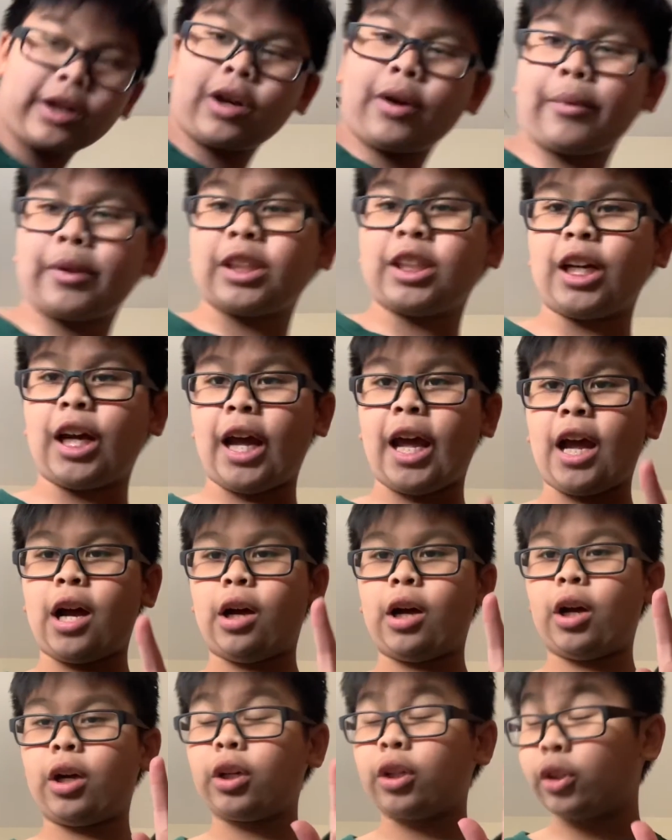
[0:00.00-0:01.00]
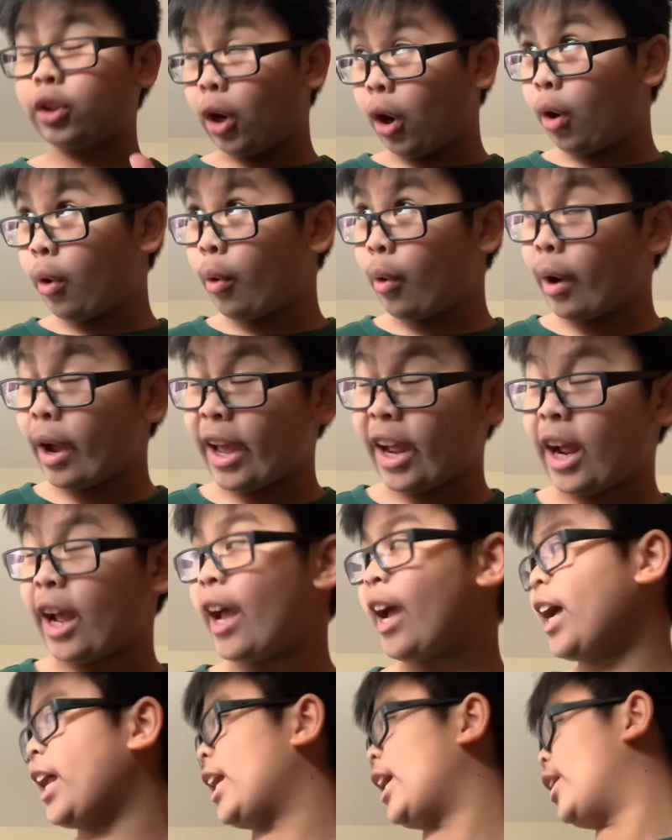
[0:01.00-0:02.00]
are going to go
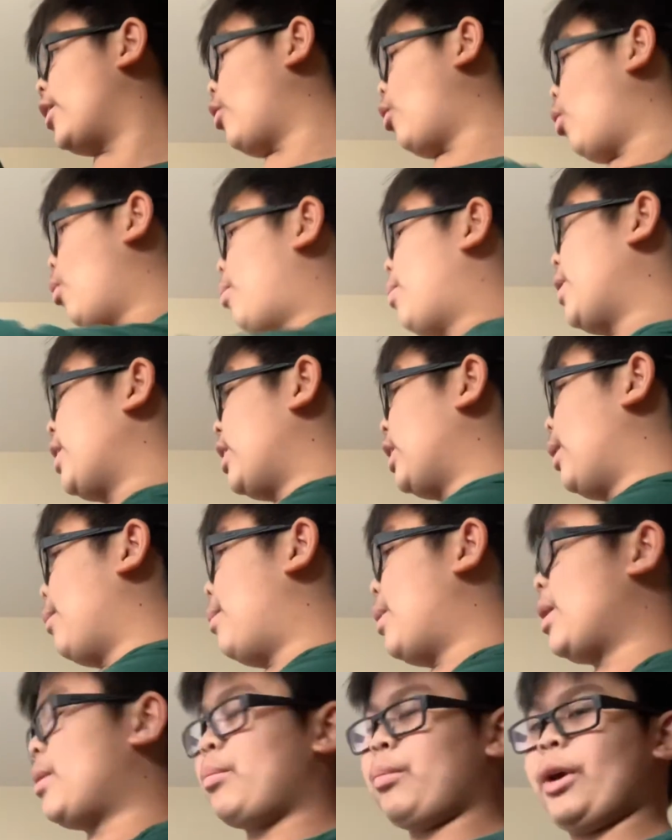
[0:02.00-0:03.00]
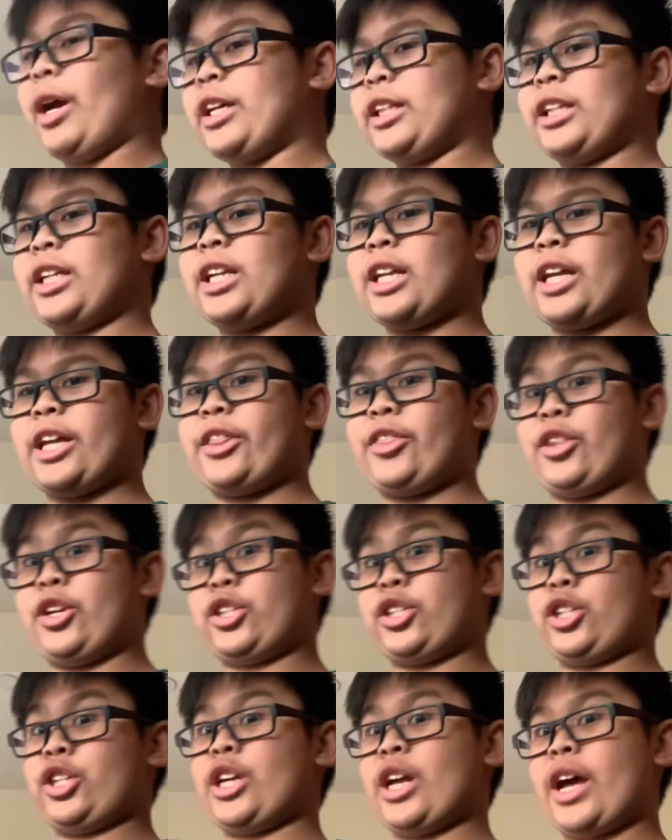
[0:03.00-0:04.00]
ahead and open the big present in the
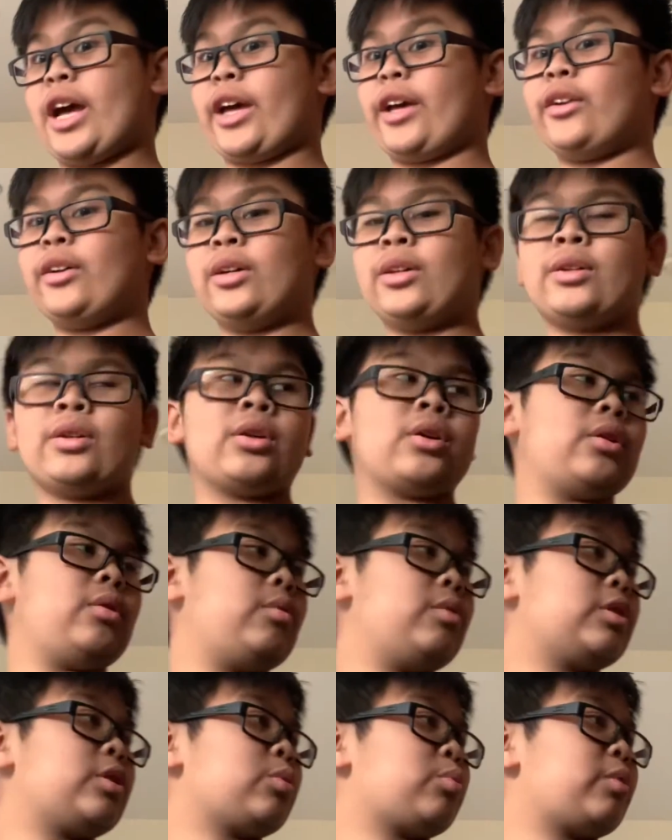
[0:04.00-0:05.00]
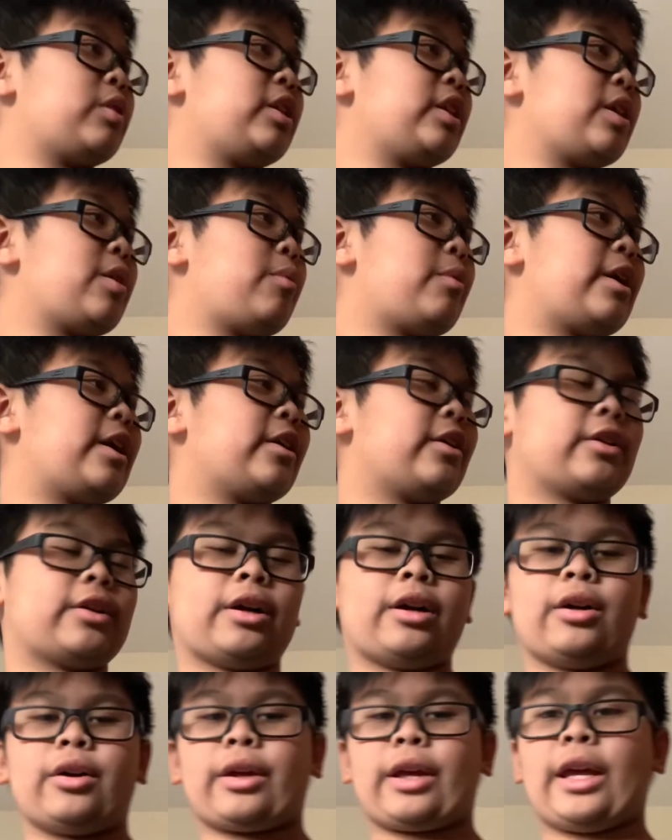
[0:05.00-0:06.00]
shed, which is really
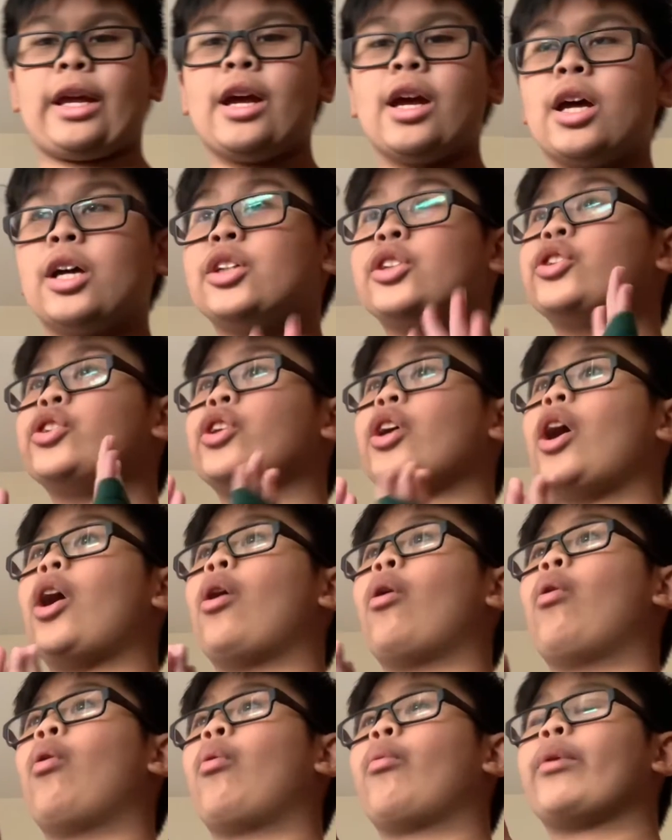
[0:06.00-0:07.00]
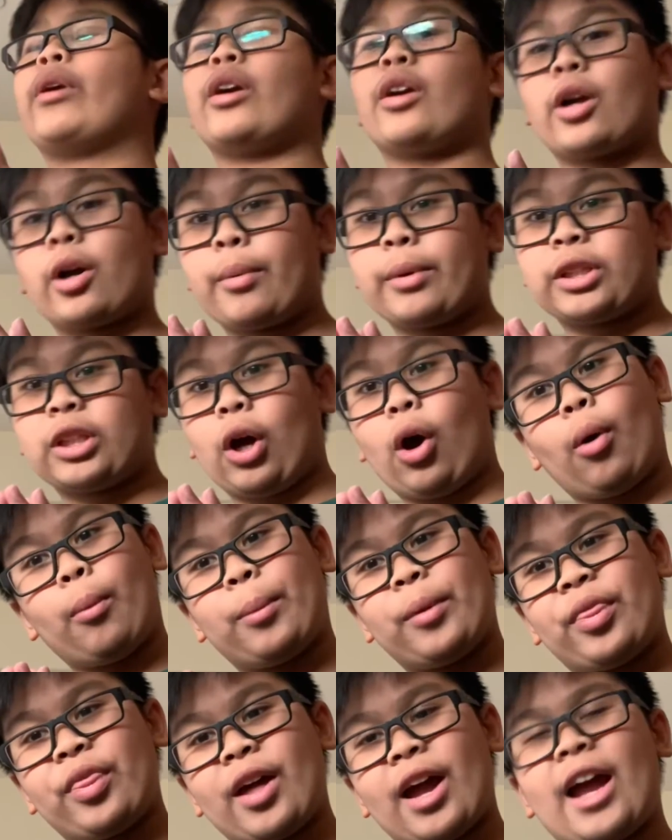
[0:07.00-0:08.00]
weird. Okay, so we are going to
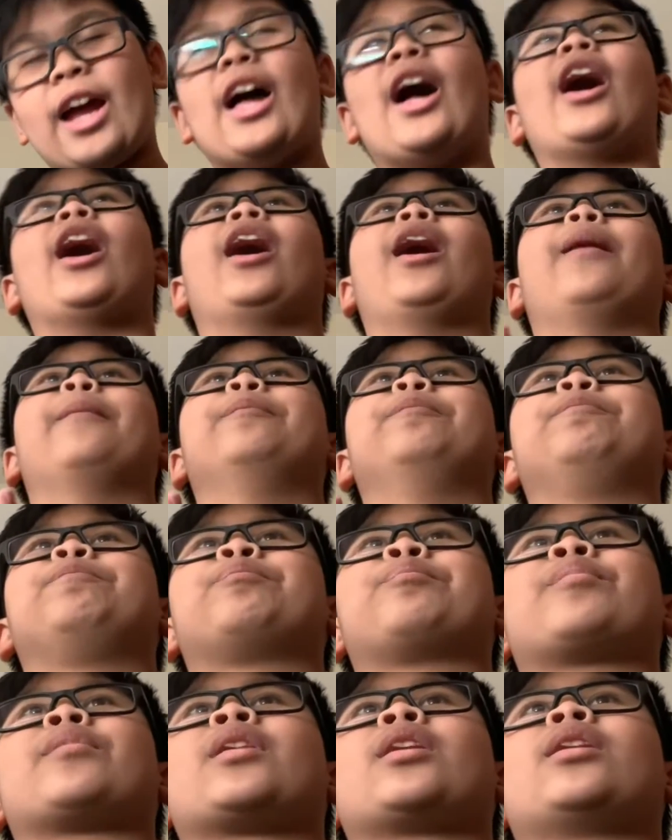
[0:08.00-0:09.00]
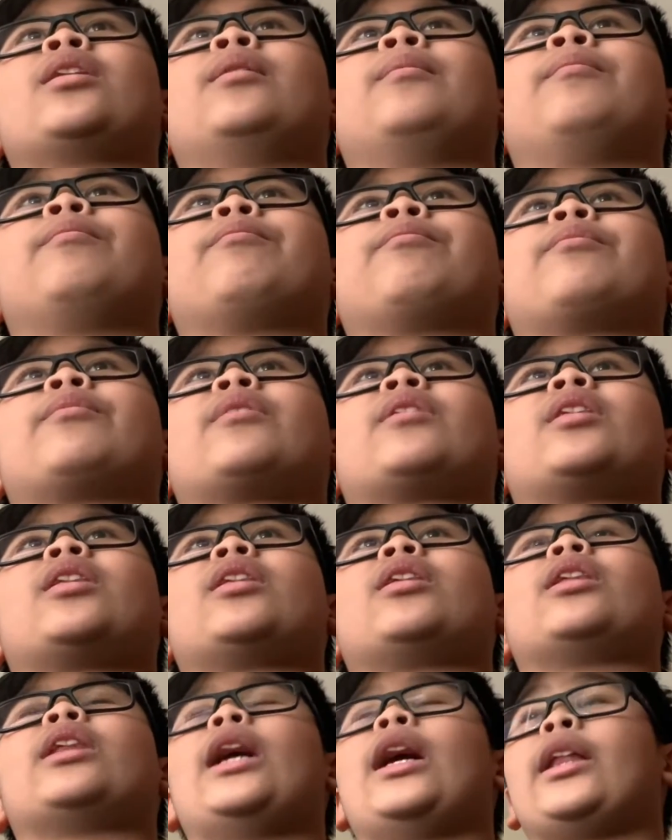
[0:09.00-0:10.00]
open that. Um.
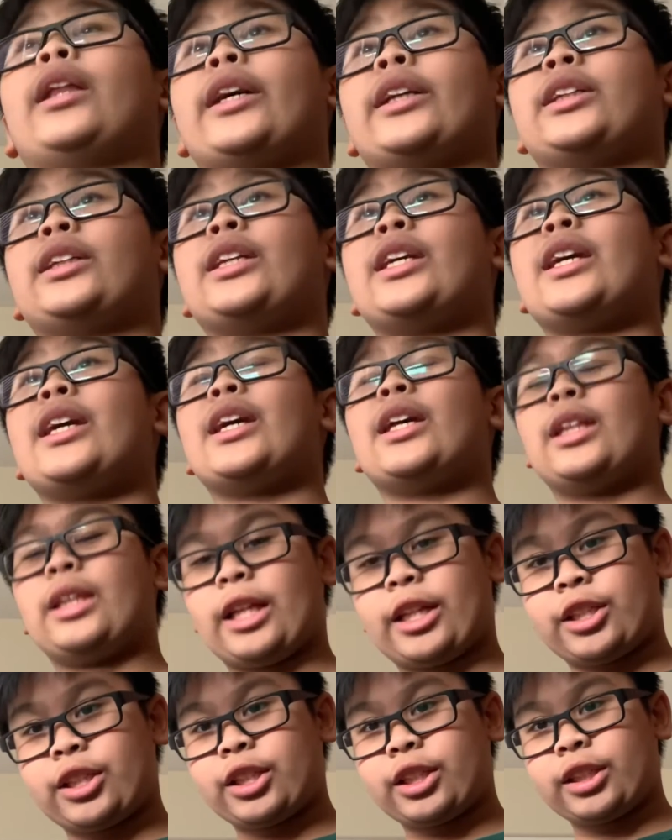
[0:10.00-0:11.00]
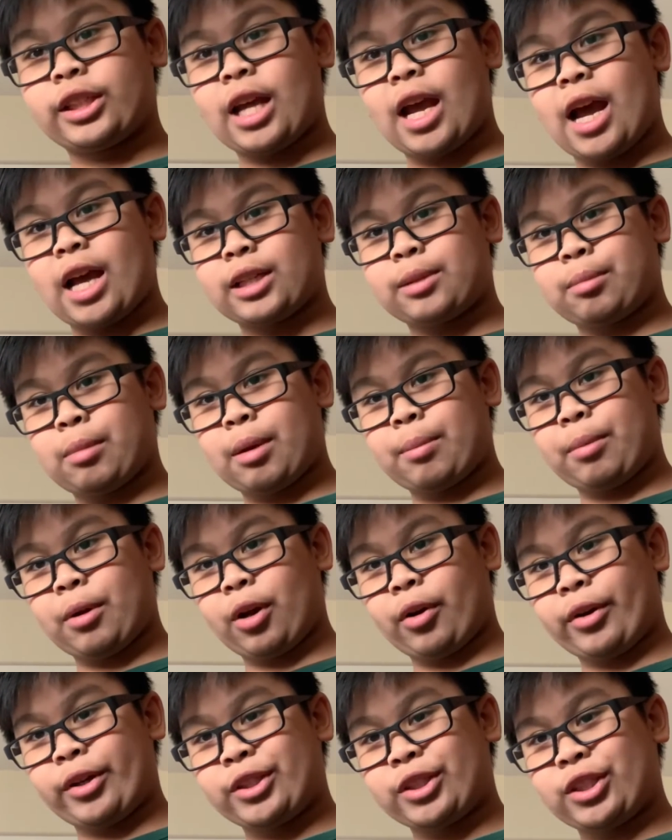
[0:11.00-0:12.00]
Now let's see. Let's just ask my
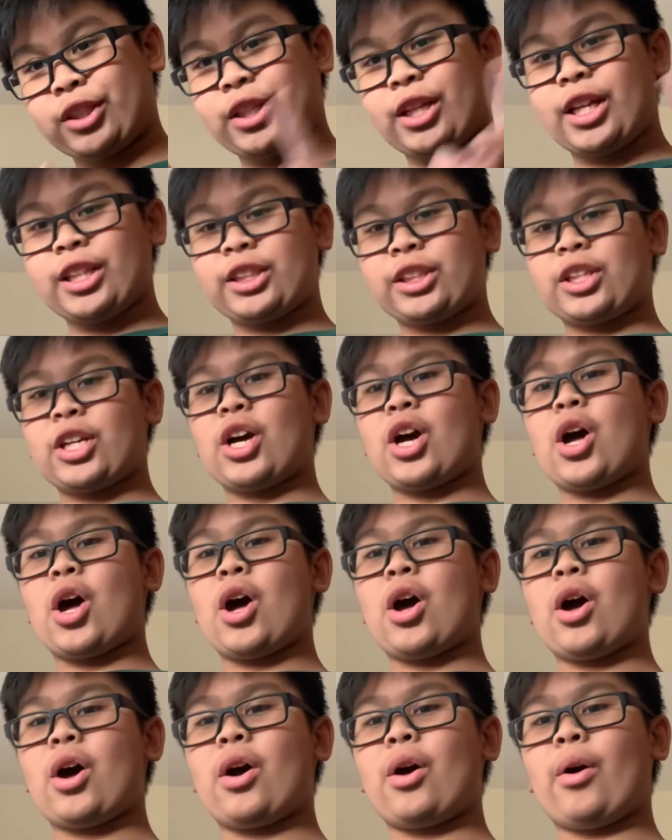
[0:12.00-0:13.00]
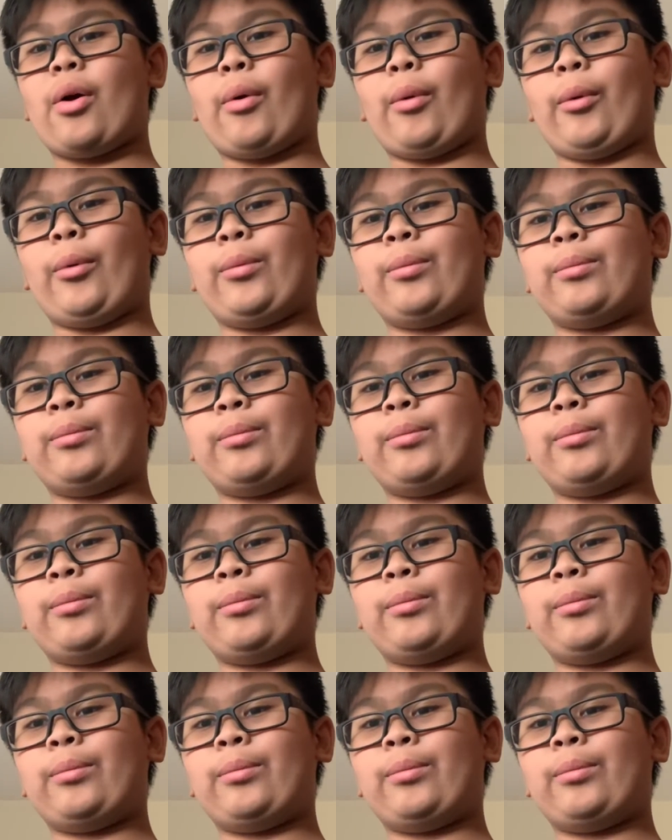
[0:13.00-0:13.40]
parents. Let's go.